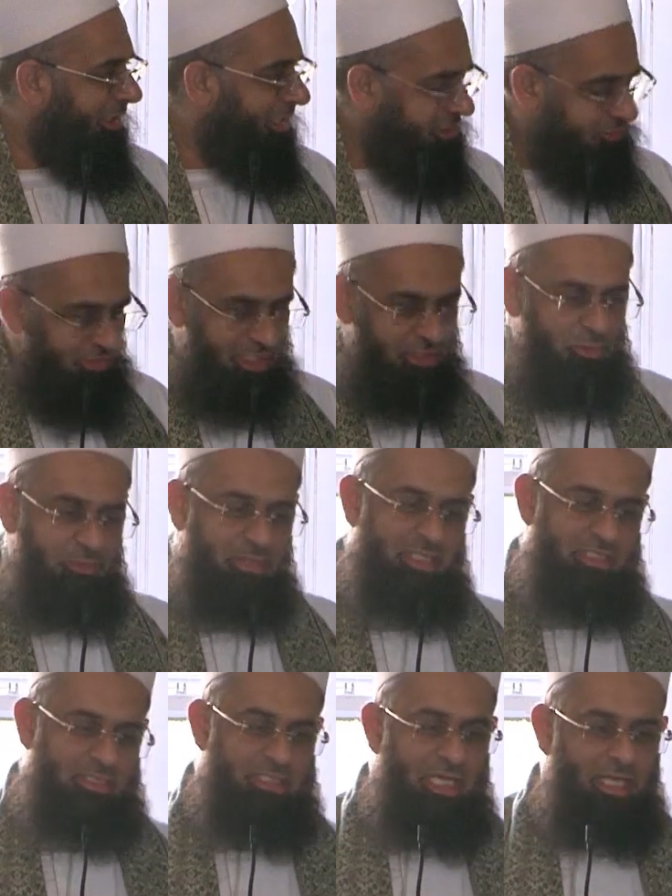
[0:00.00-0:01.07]
That's very good,
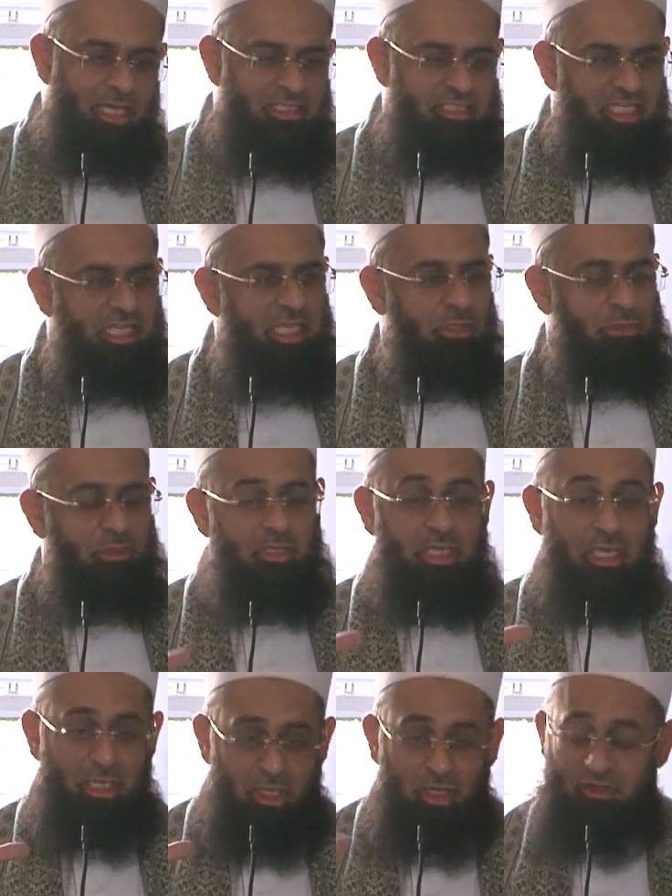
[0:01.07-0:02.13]
because until now
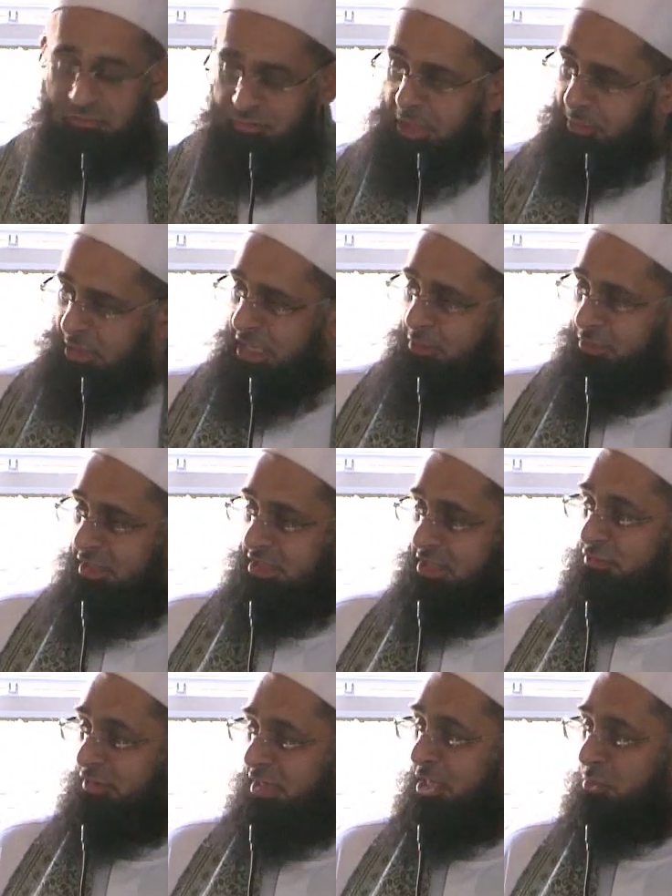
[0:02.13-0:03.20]
a lot of people out there
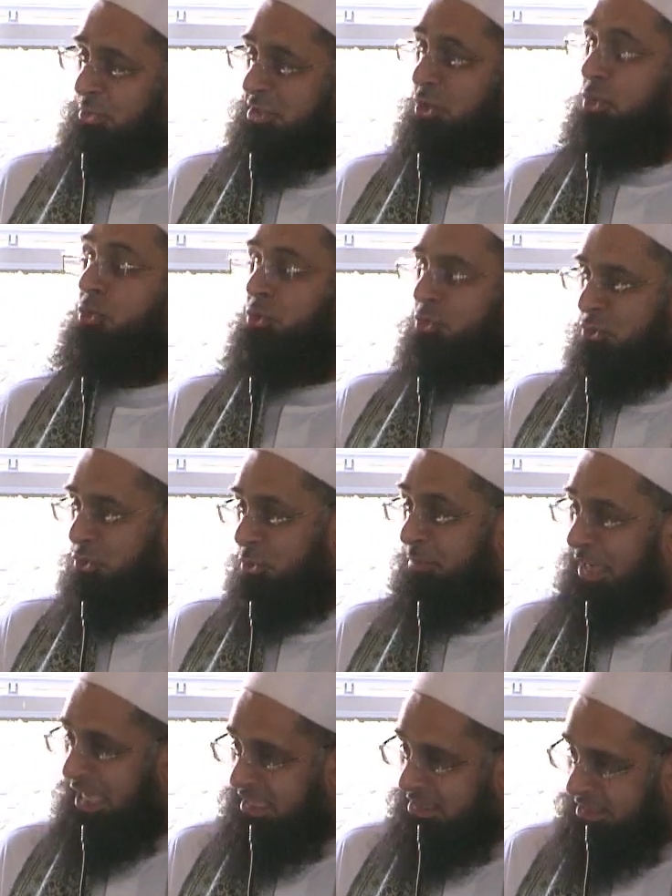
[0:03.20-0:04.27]
just felt it was an Urdu
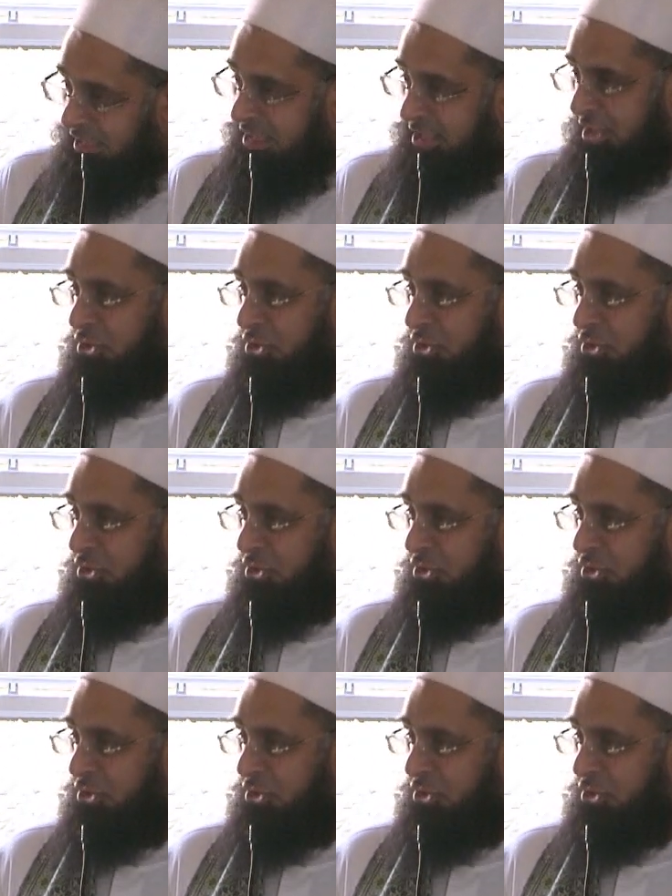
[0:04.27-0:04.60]
Pakistani